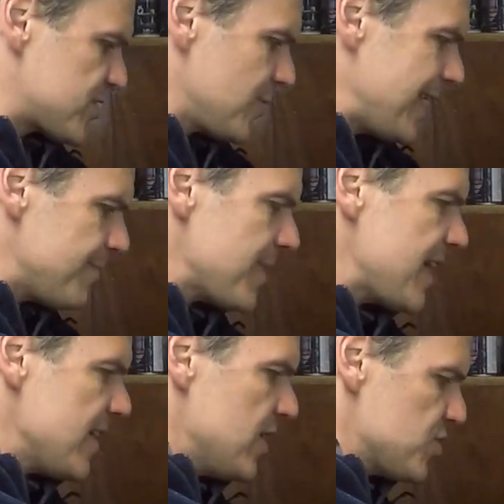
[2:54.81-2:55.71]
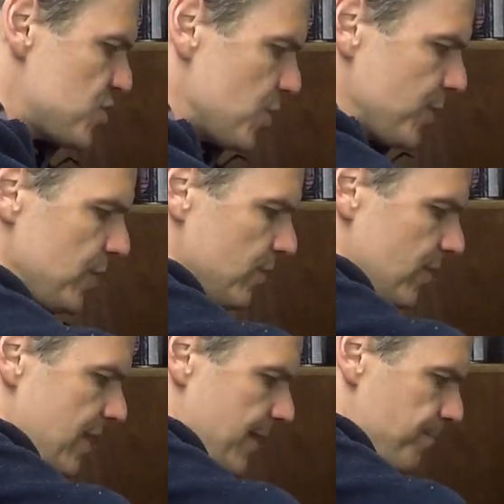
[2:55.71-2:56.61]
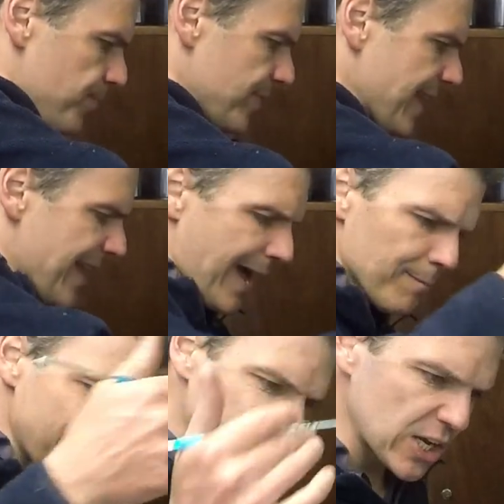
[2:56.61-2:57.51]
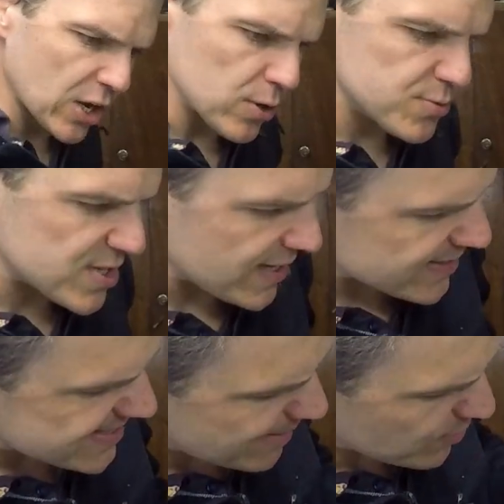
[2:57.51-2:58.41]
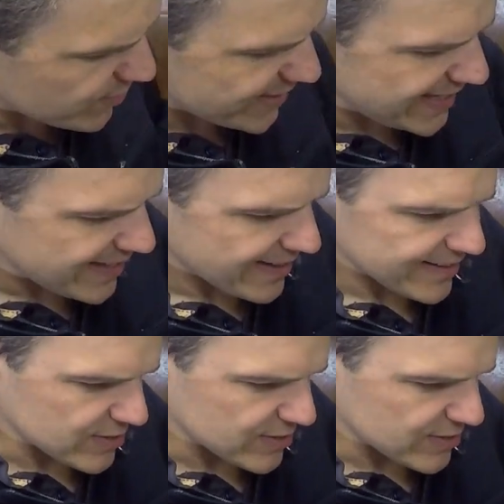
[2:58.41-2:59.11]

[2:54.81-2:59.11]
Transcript: So let me show you a bit closer some of the